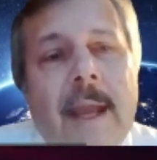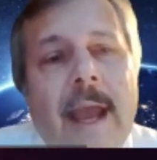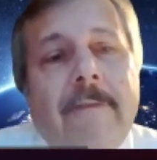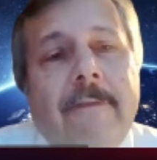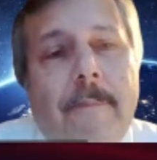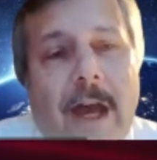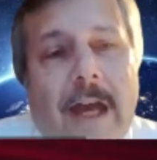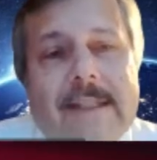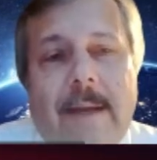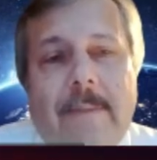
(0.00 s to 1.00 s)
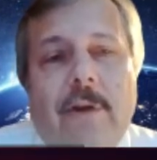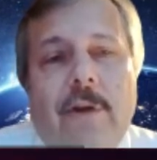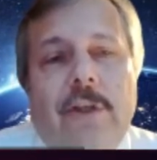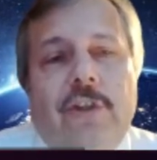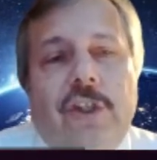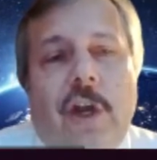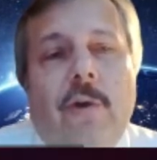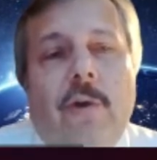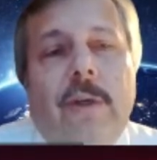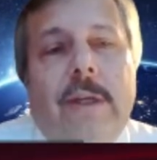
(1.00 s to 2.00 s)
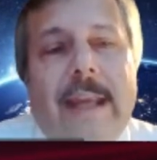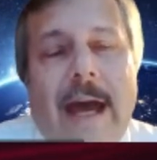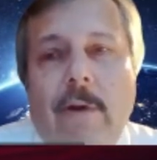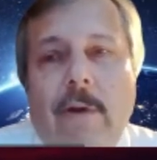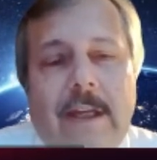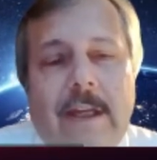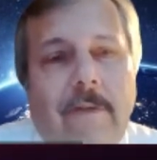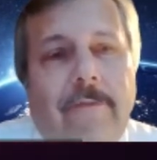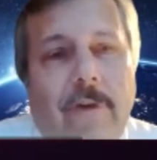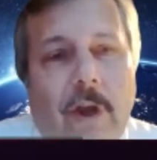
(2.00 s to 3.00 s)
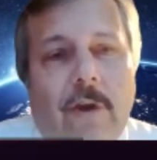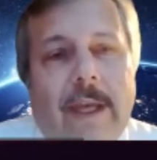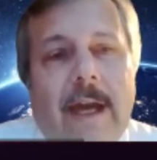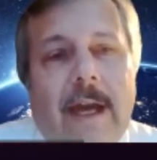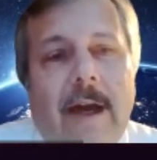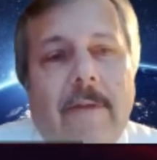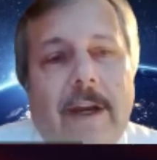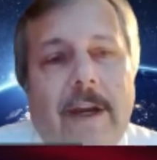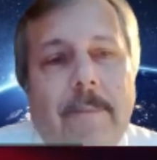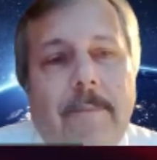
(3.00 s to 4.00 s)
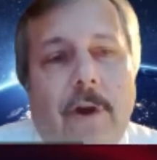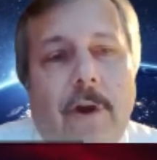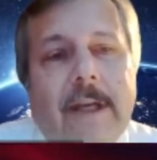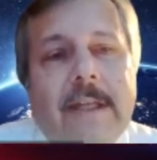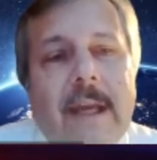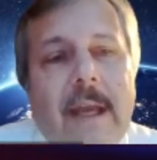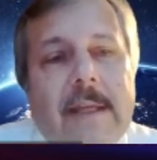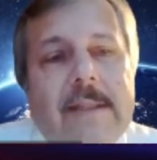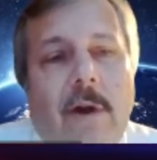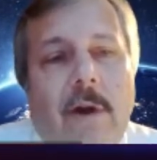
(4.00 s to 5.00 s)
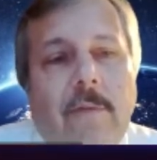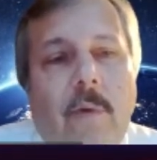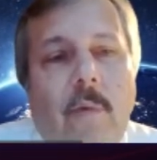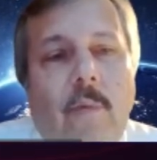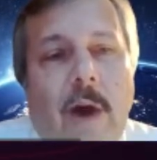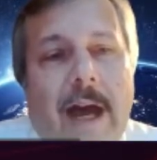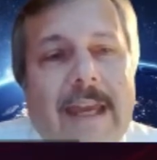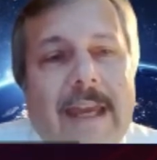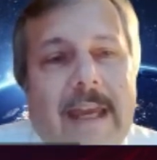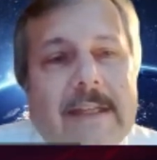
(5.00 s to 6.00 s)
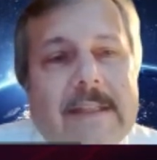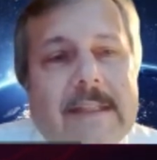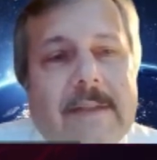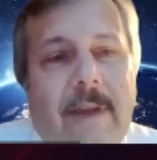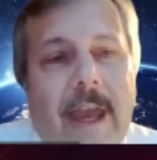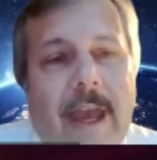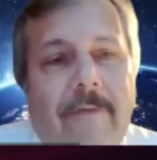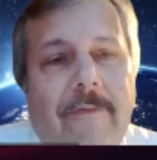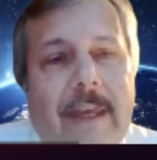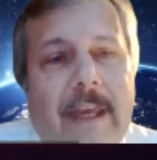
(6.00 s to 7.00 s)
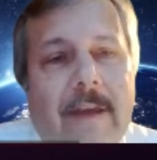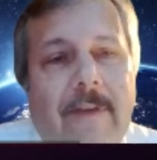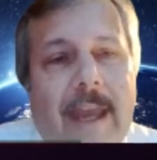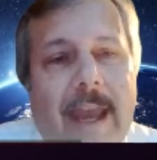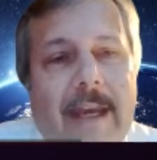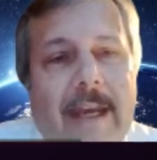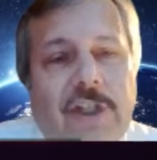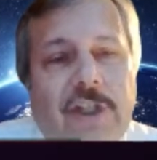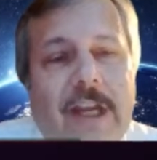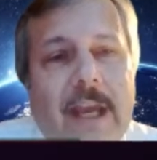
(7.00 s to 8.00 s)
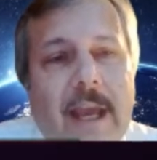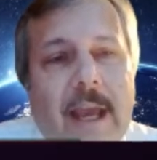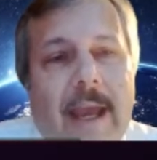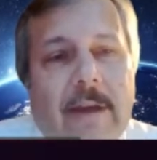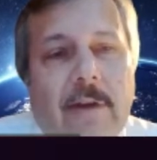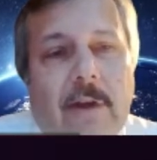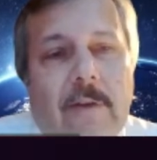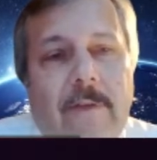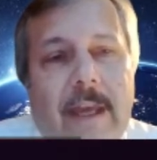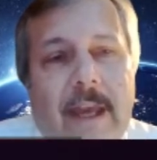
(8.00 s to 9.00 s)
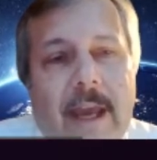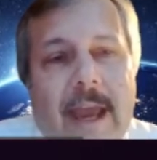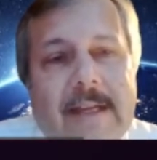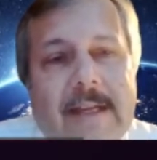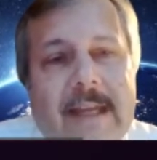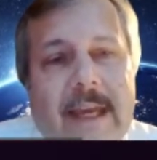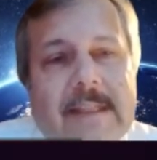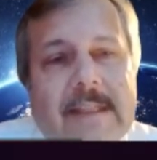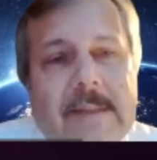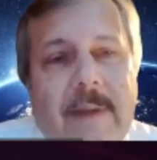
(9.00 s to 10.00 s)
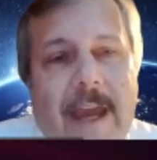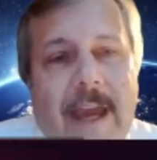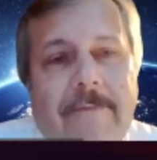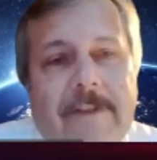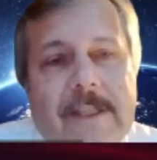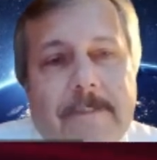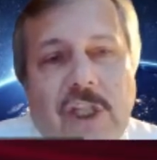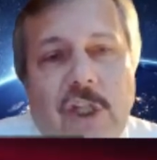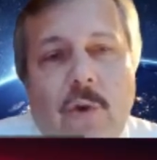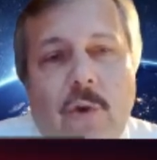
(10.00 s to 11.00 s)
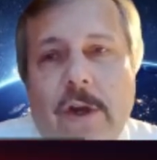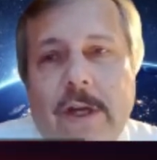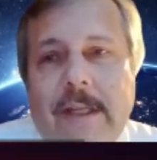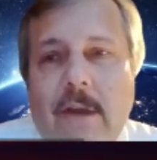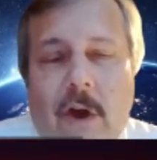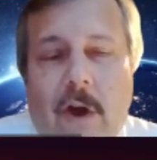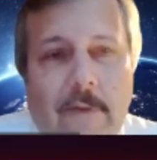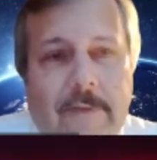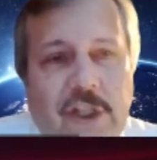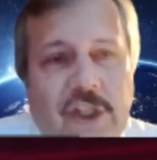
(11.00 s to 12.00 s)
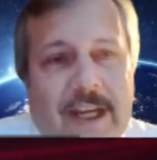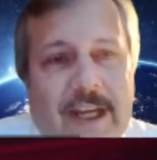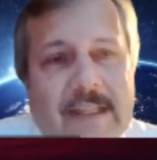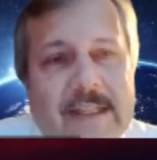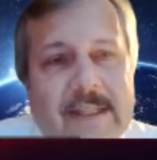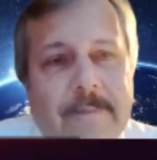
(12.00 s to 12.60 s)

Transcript: And the plots I'm going to show now and in the following are very important. So on the y-axis, we have here the energy, and on the x-axis, we have the spatial coordinate along the chains.